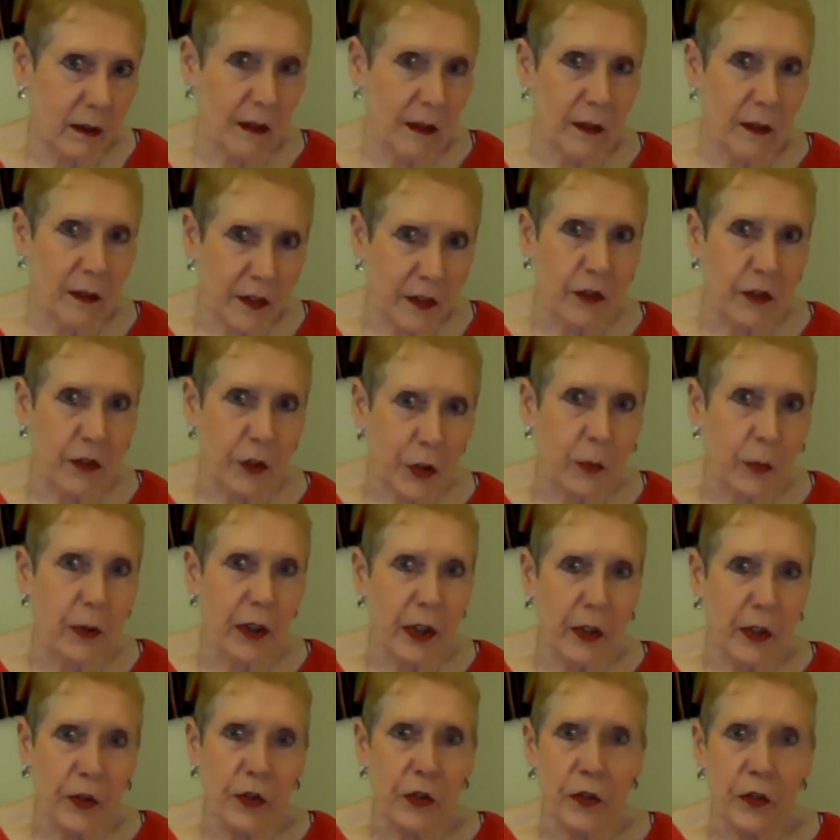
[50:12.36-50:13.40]

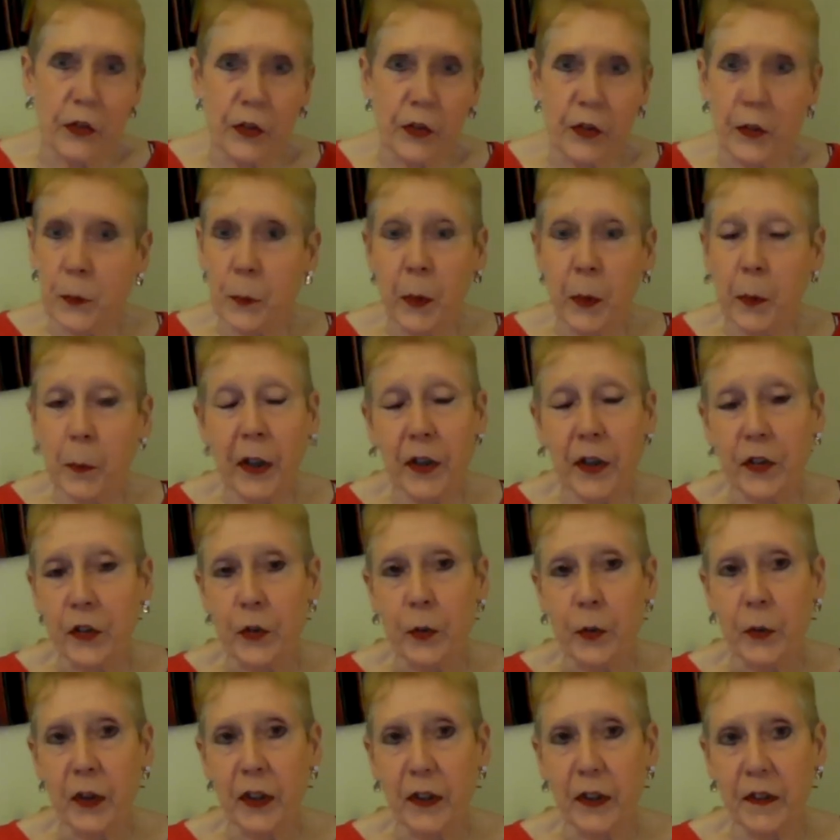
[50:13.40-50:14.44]
situation just
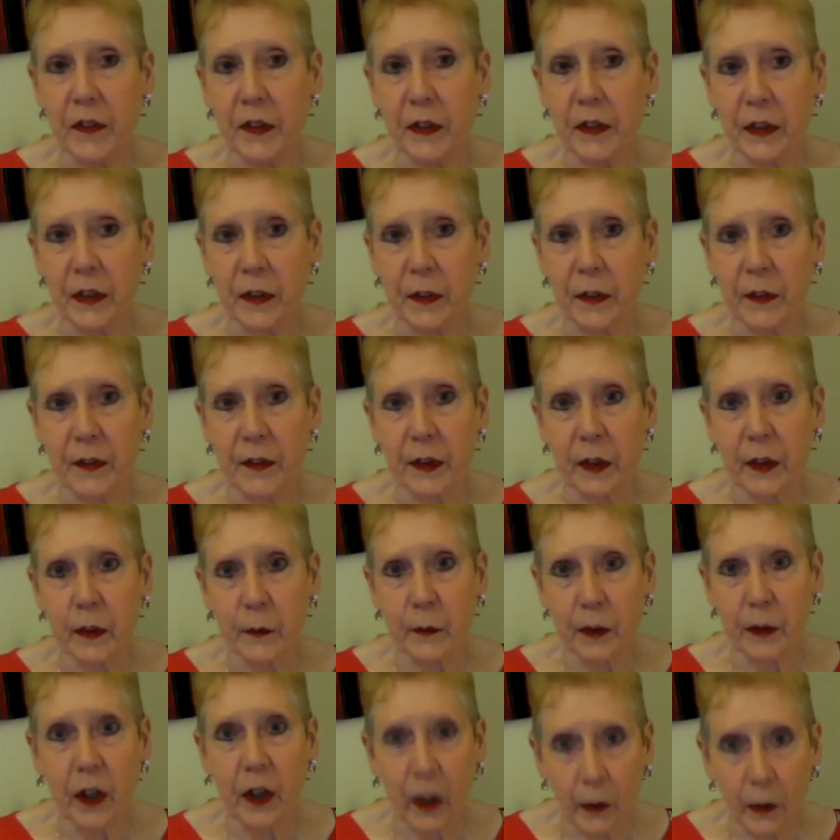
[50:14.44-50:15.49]
perpetuated
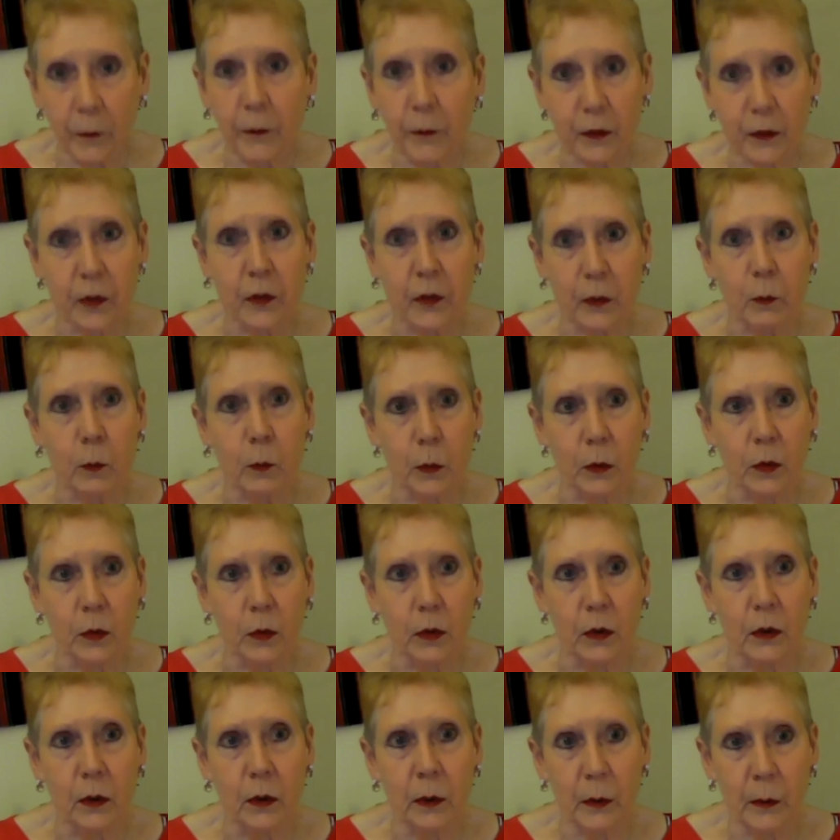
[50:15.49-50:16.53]
itself after the
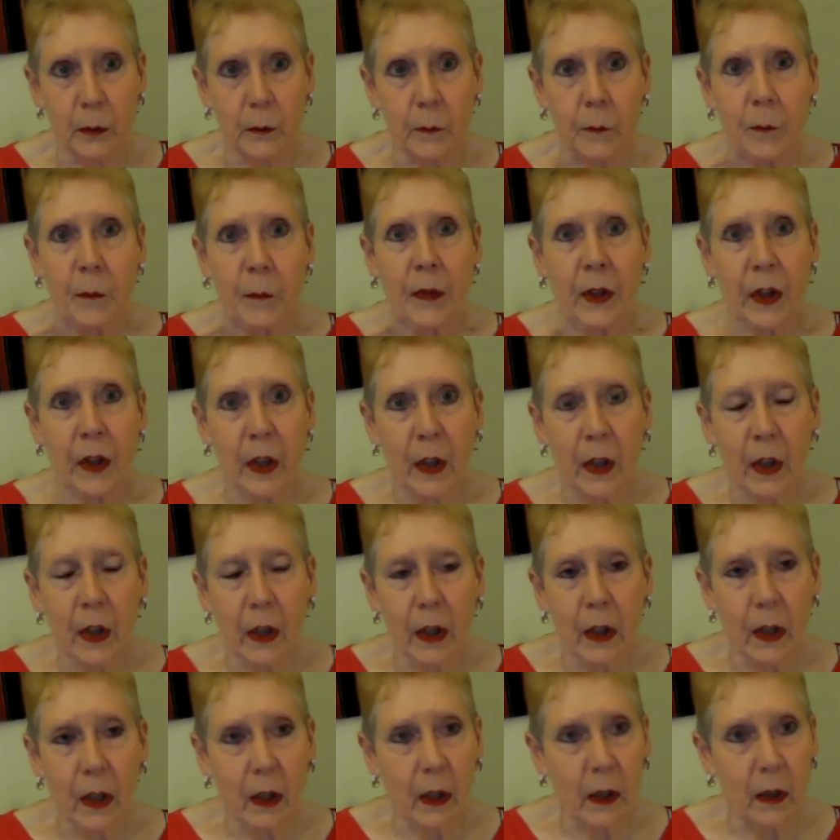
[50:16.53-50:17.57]
war.
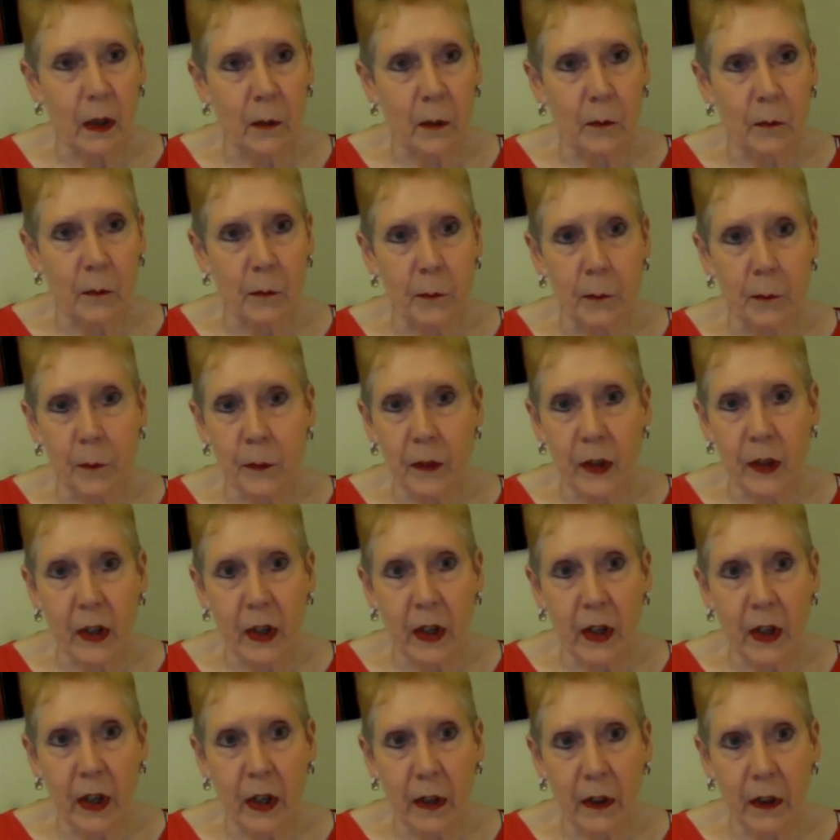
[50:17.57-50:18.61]
Um,
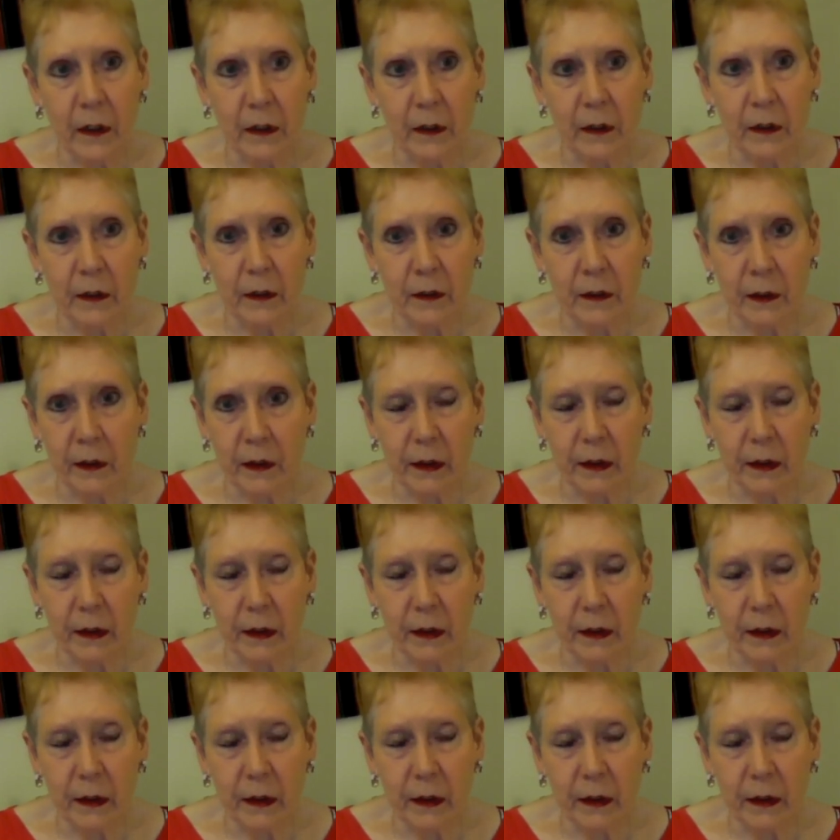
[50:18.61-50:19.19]
and